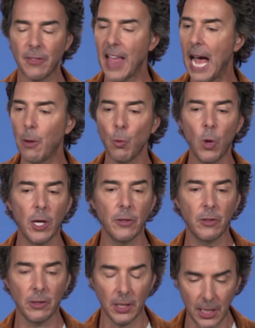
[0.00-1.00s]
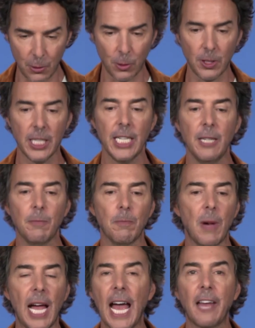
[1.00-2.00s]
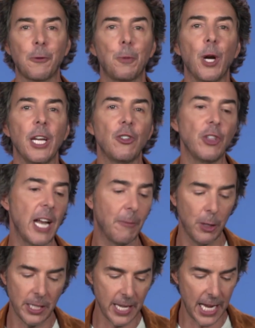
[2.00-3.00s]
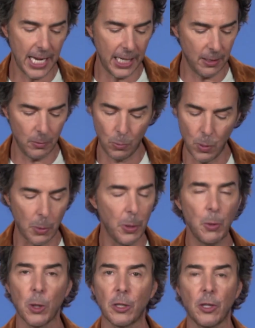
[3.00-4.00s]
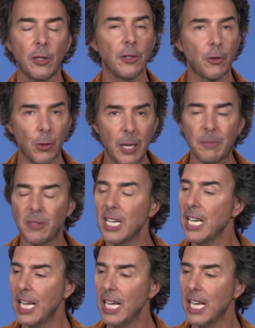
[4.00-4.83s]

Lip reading: that was literally my aspiration every day when we worked on the script,